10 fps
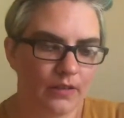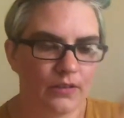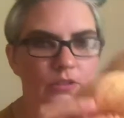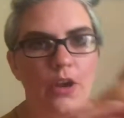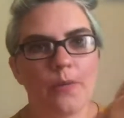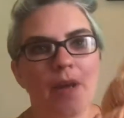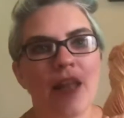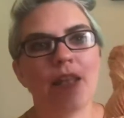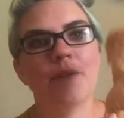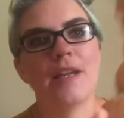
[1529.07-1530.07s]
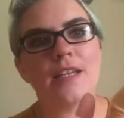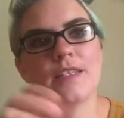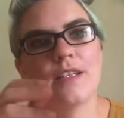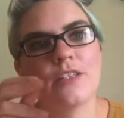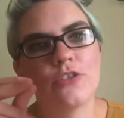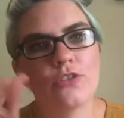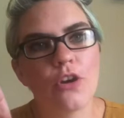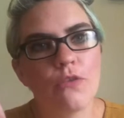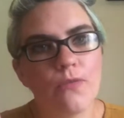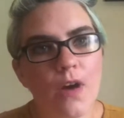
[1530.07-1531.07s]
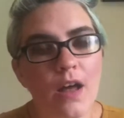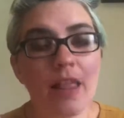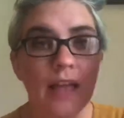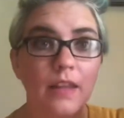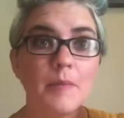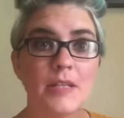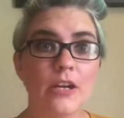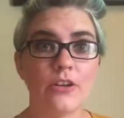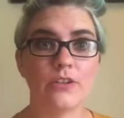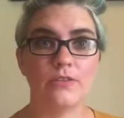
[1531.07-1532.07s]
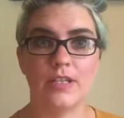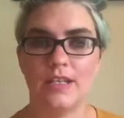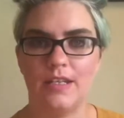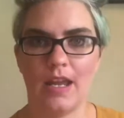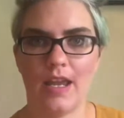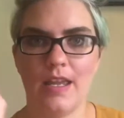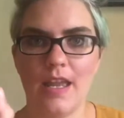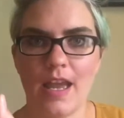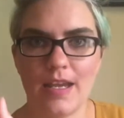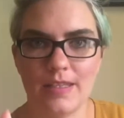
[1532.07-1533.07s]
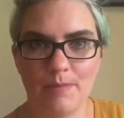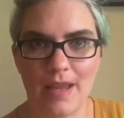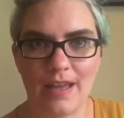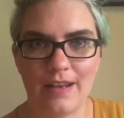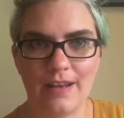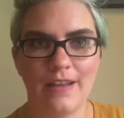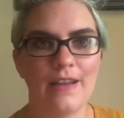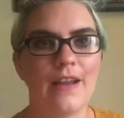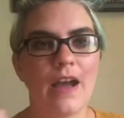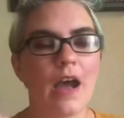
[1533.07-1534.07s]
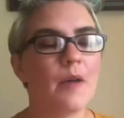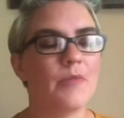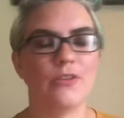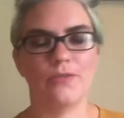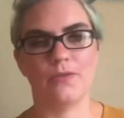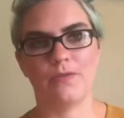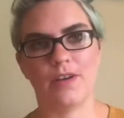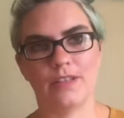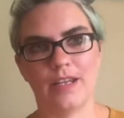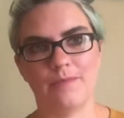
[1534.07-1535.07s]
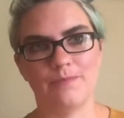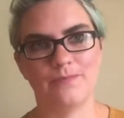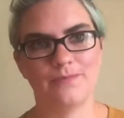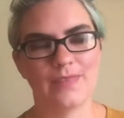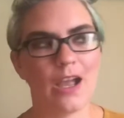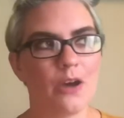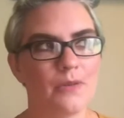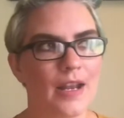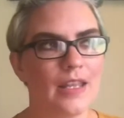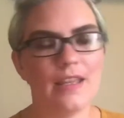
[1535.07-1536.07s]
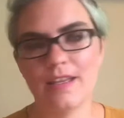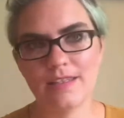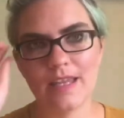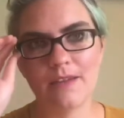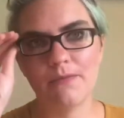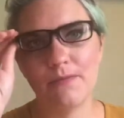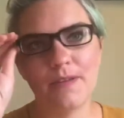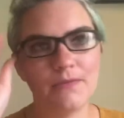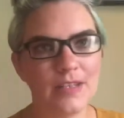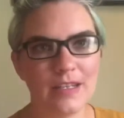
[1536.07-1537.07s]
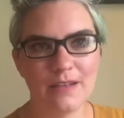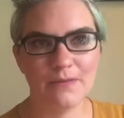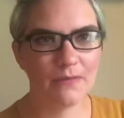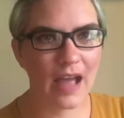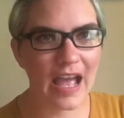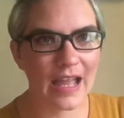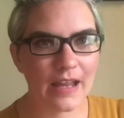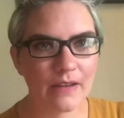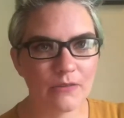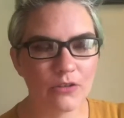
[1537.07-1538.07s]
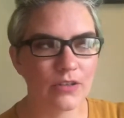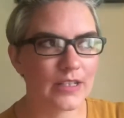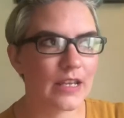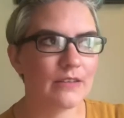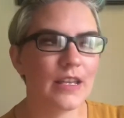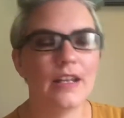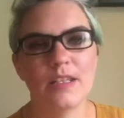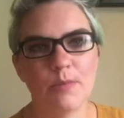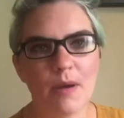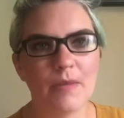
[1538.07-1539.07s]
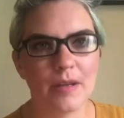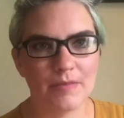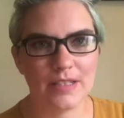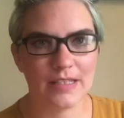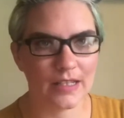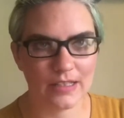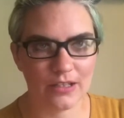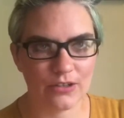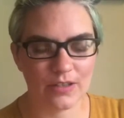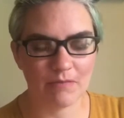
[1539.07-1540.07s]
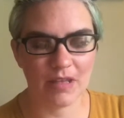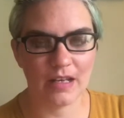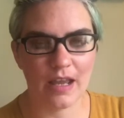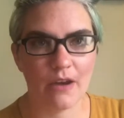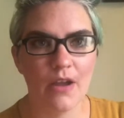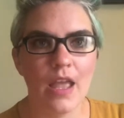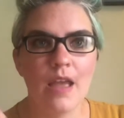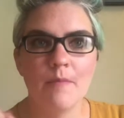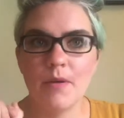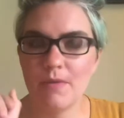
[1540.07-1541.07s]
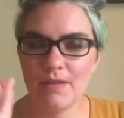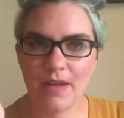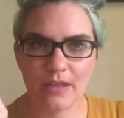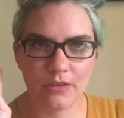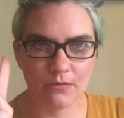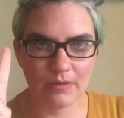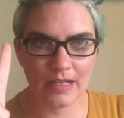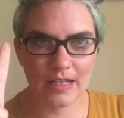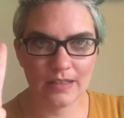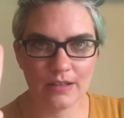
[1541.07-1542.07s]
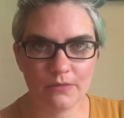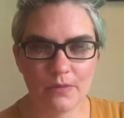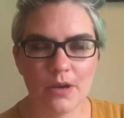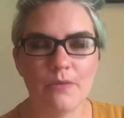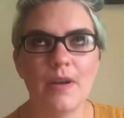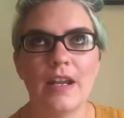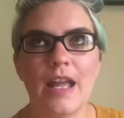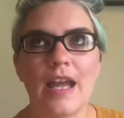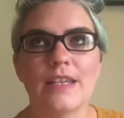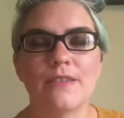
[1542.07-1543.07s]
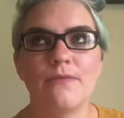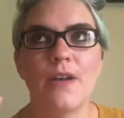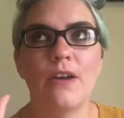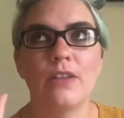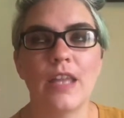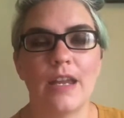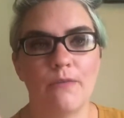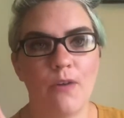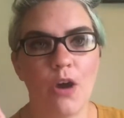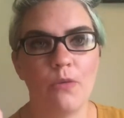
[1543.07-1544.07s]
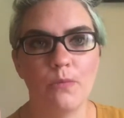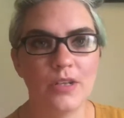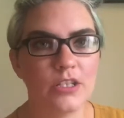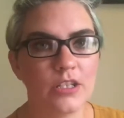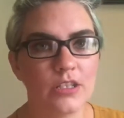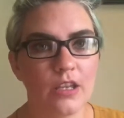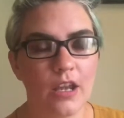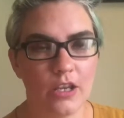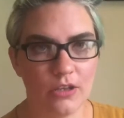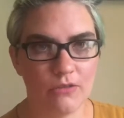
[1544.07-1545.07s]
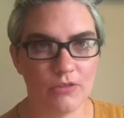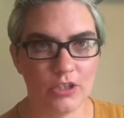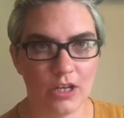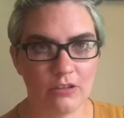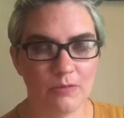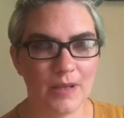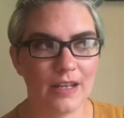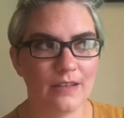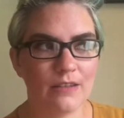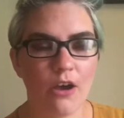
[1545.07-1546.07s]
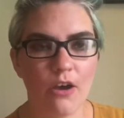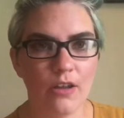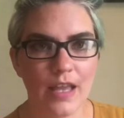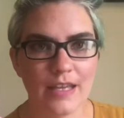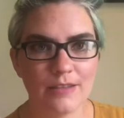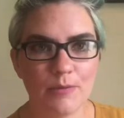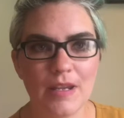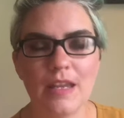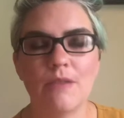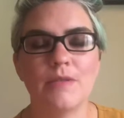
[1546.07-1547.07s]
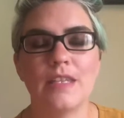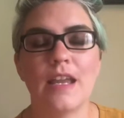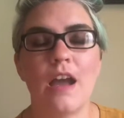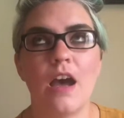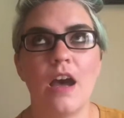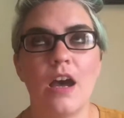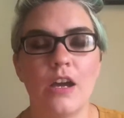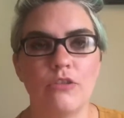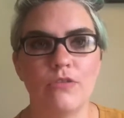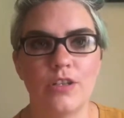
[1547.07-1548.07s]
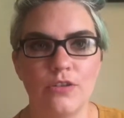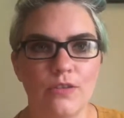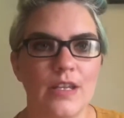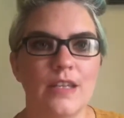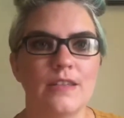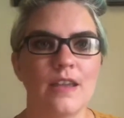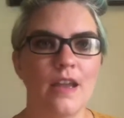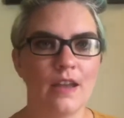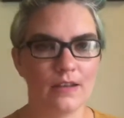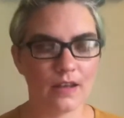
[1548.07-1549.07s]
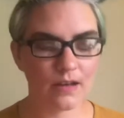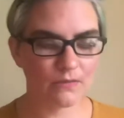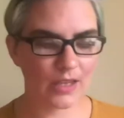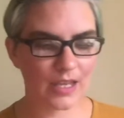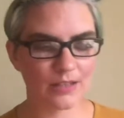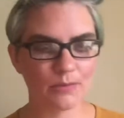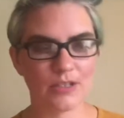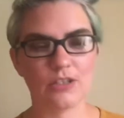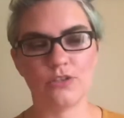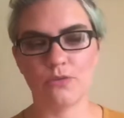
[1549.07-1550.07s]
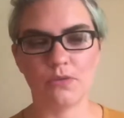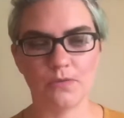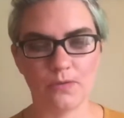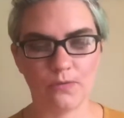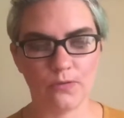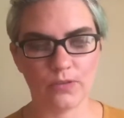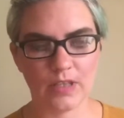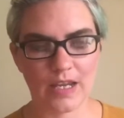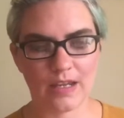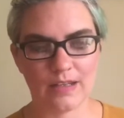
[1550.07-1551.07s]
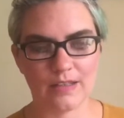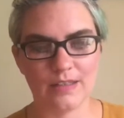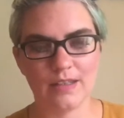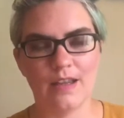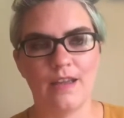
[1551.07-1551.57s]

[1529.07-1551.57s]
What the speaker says: So anyway, isn't it so fall? And let me tell you, today has been a beautiful fall day. Already, it's like 55 degrees outside. It's probably up to 60 or something now. But we have had 3 days in a row where it has felt like fall, which is a huge change because all last week it was like 100 degrees. None of the kids went to school for full days.